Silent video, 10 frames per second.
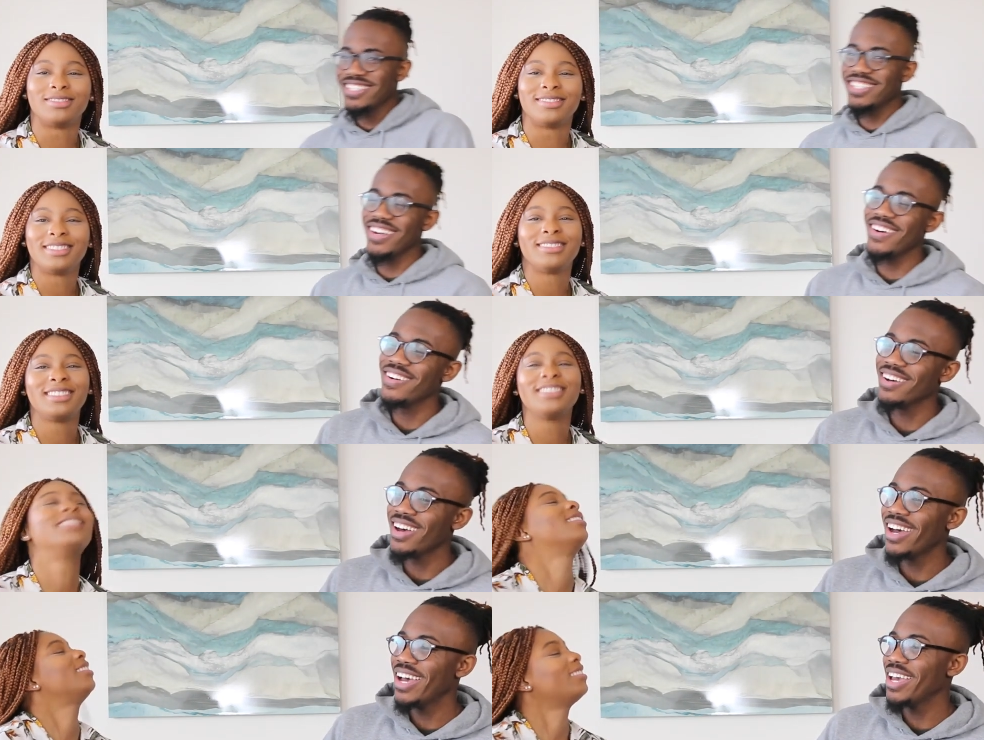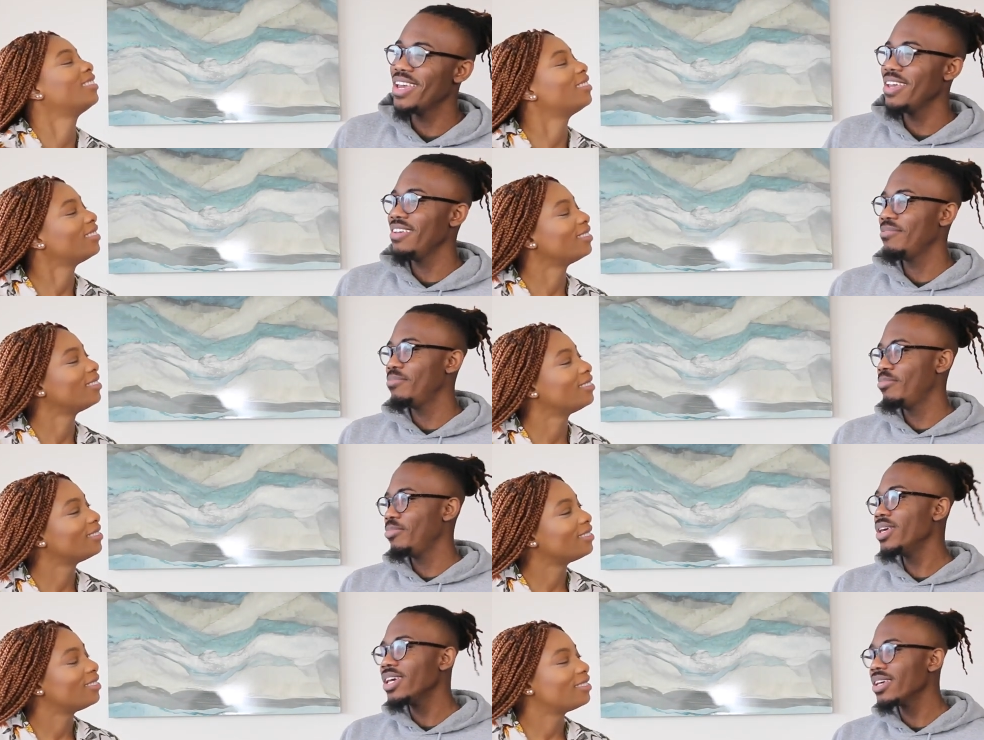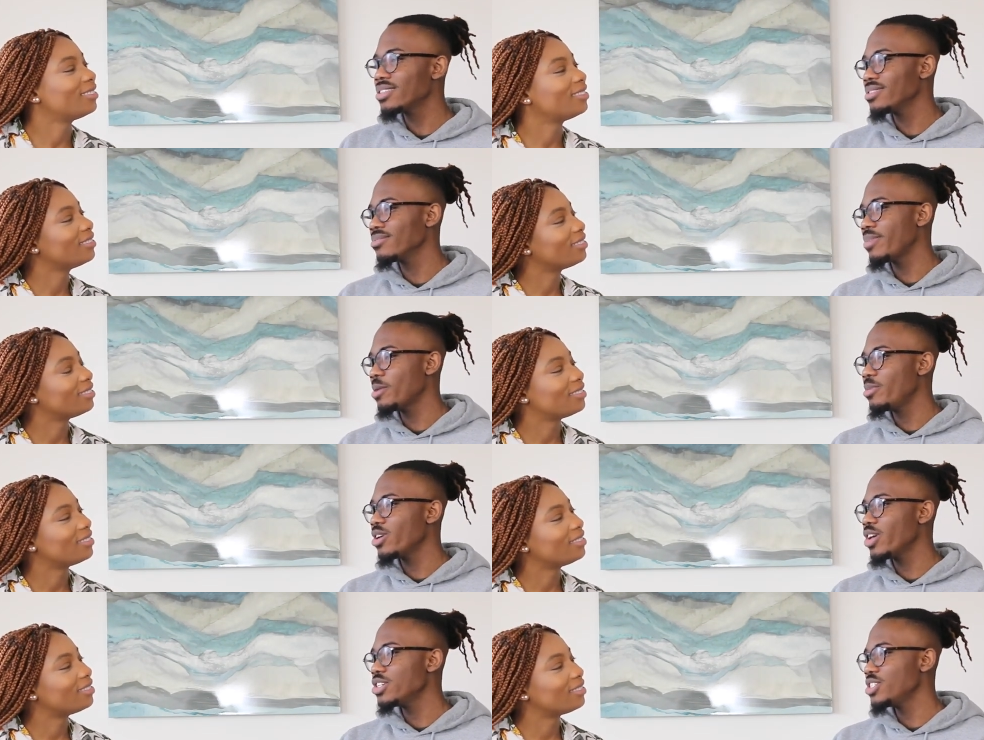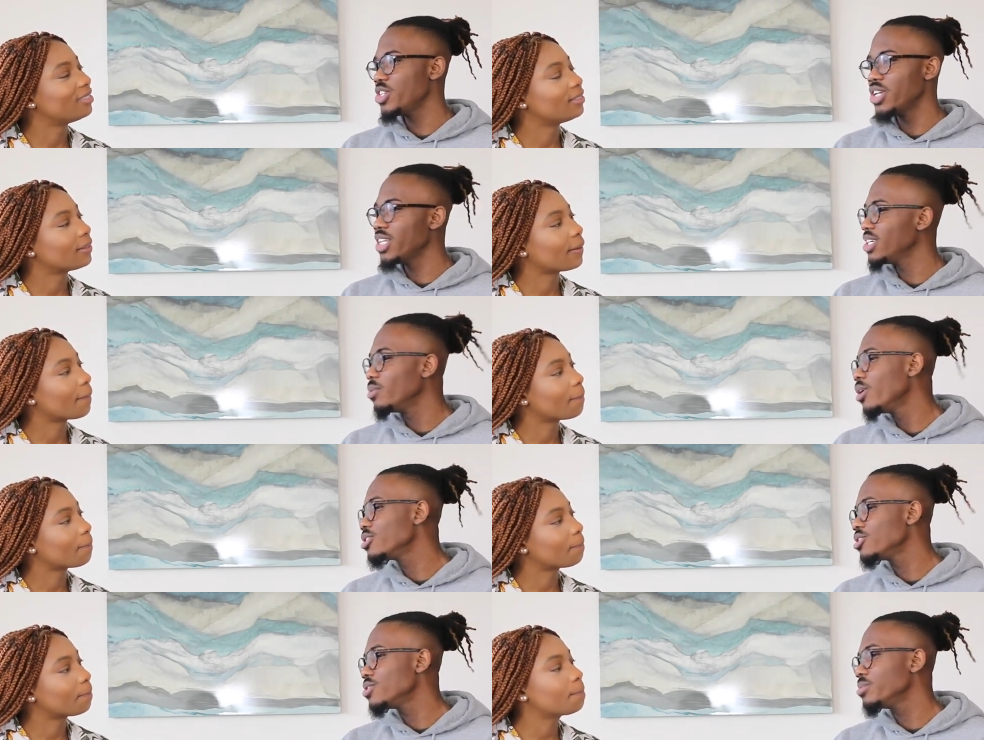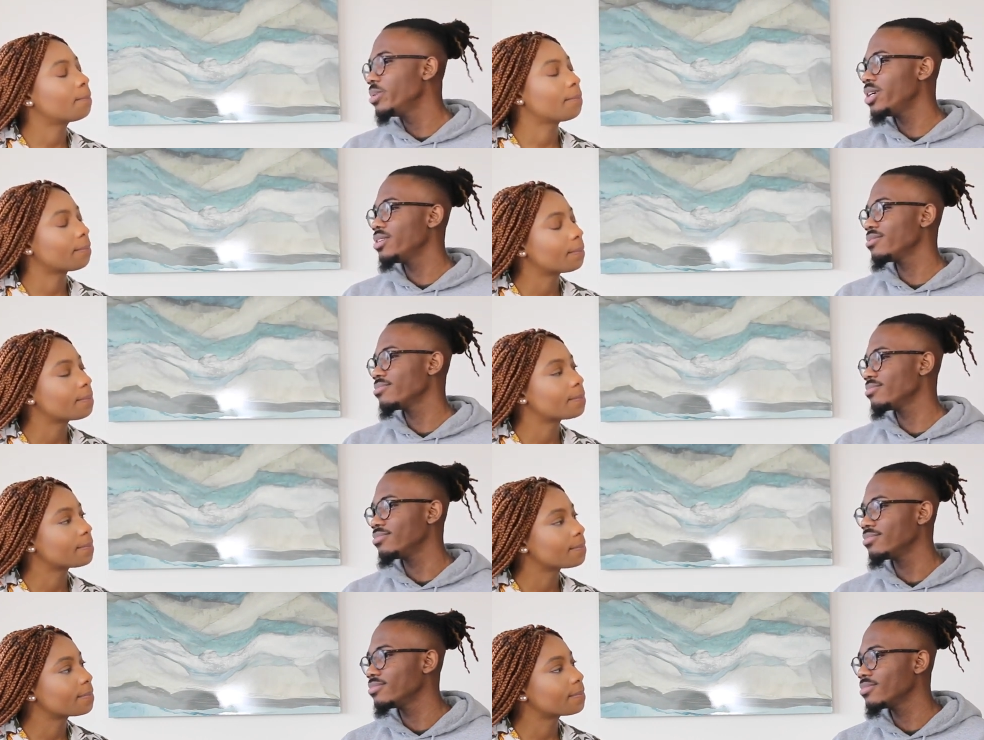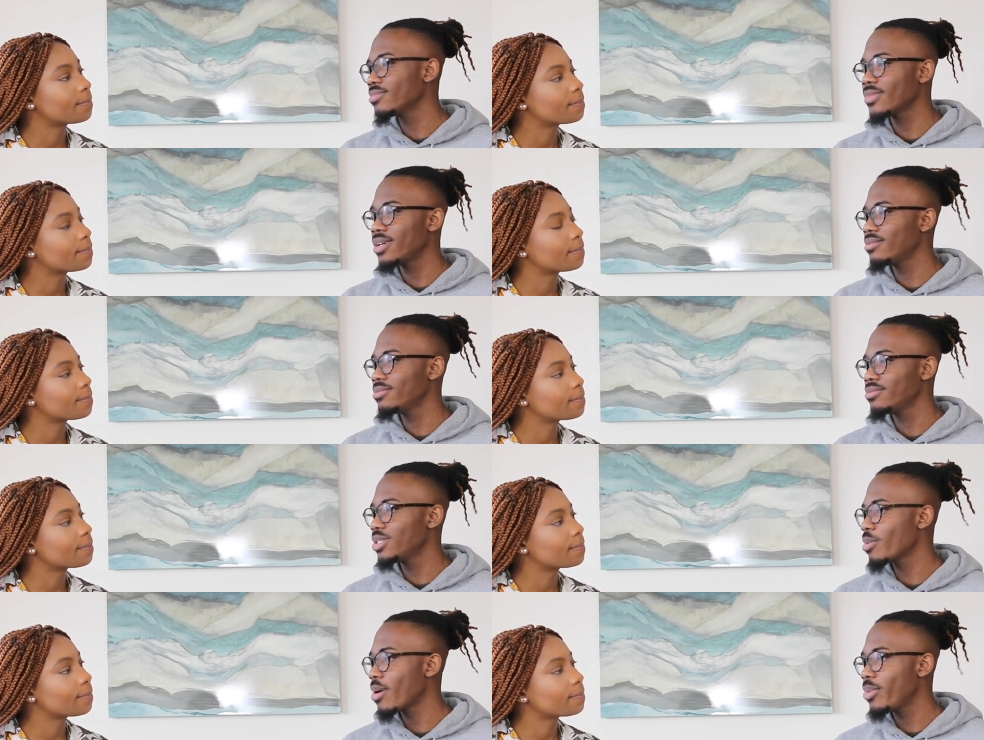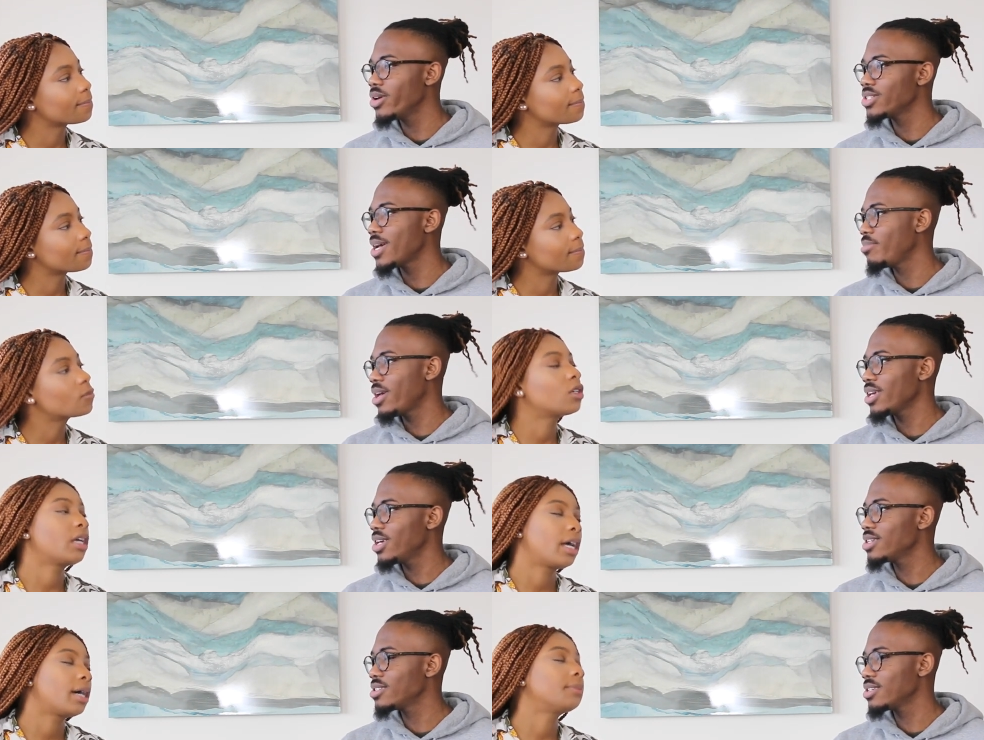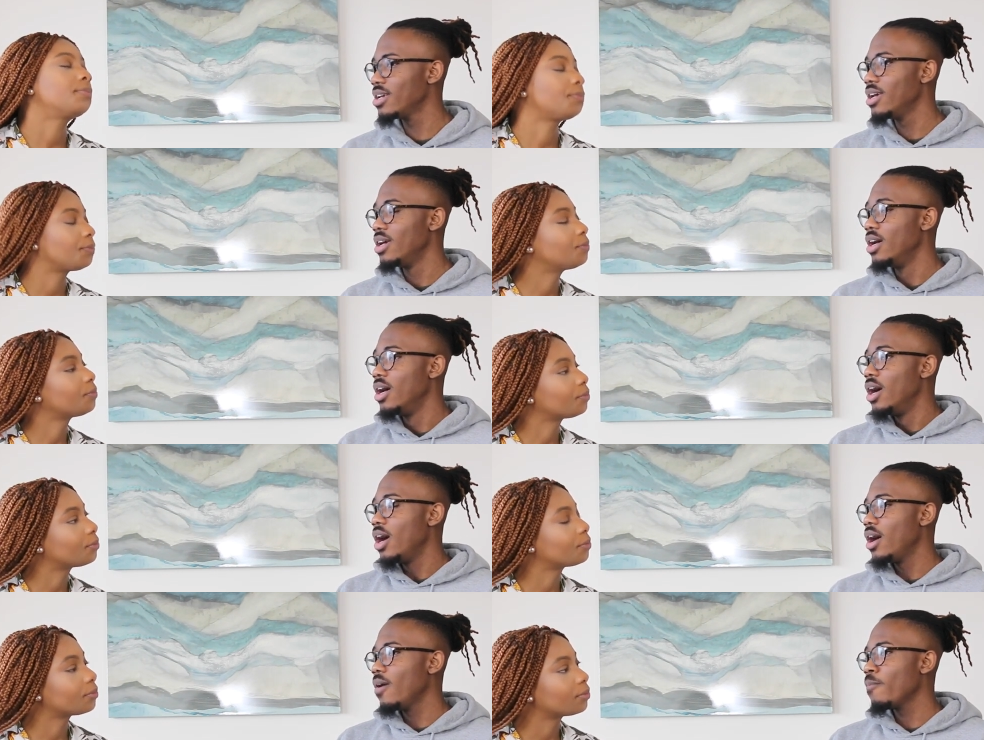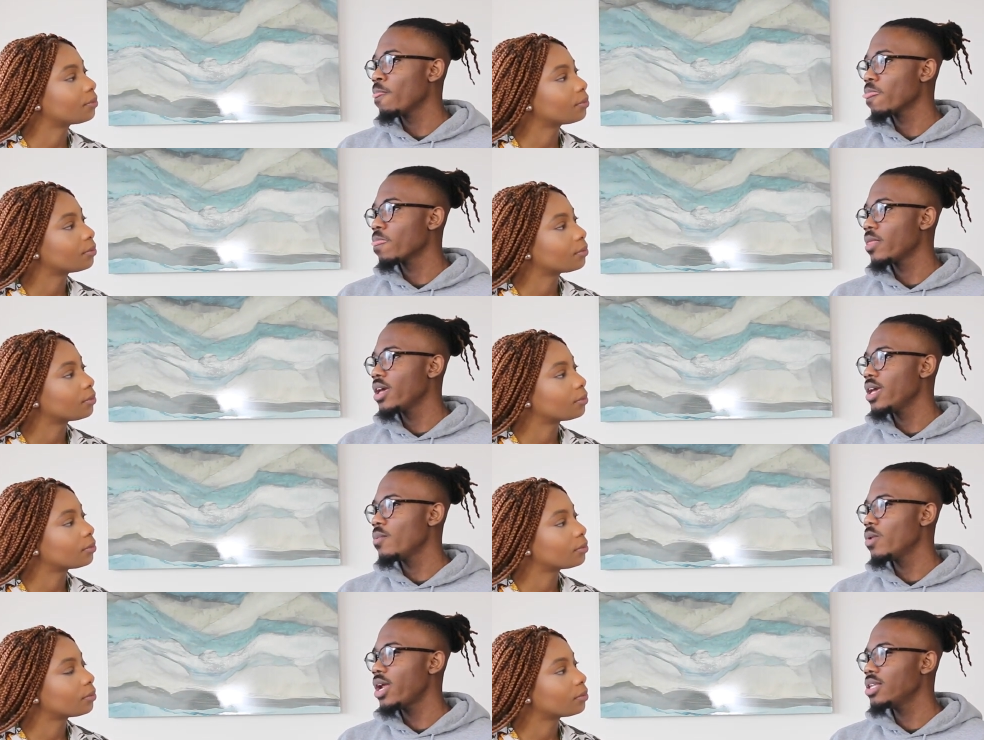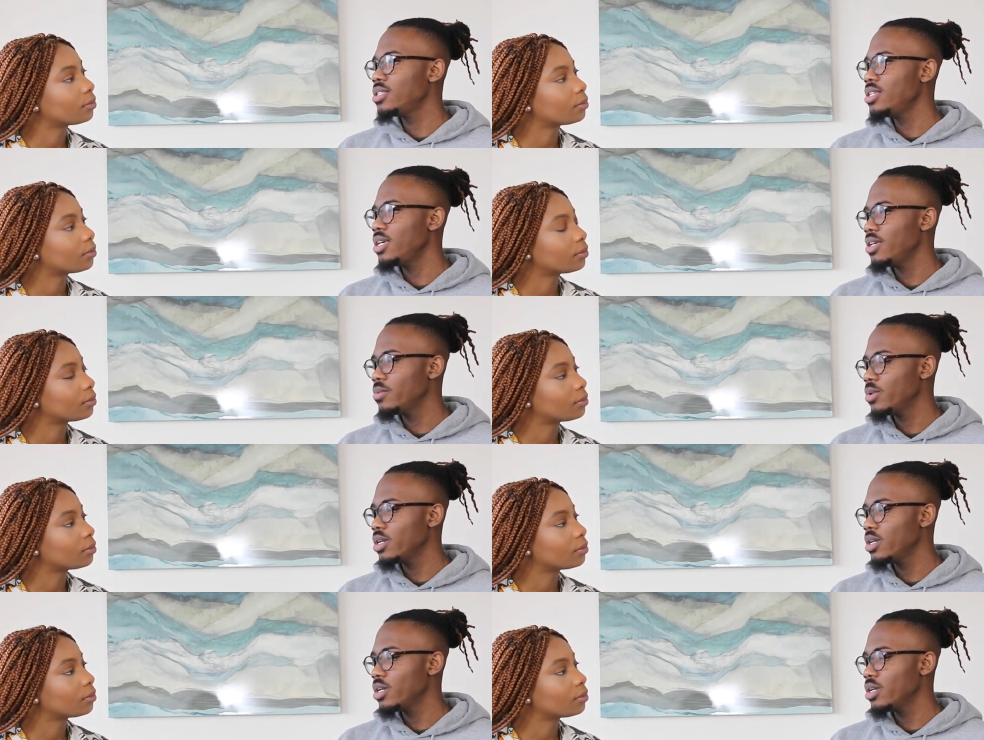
Speaker 1: so I picked biomedical engineering. I didn't want to, mm. but my parents had to, I guess. Yeah. Um, and what I did